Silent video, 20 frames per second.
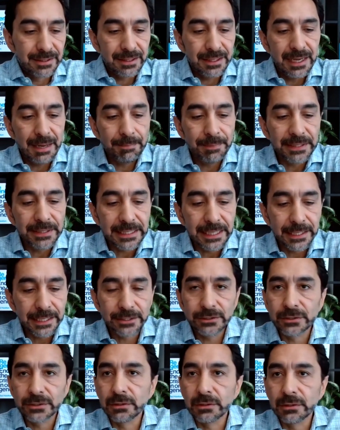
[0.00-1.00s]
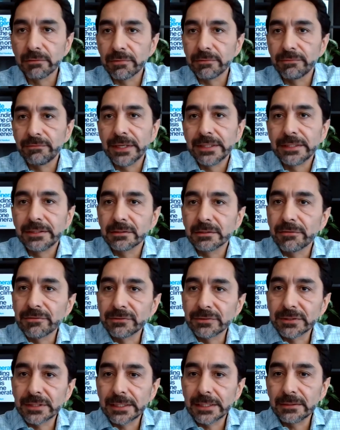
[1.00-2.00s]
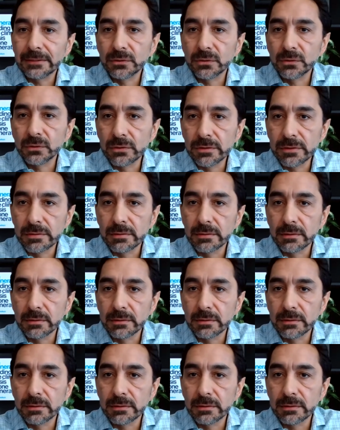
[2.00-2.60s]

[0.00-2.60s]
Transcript: application of the findings of the study to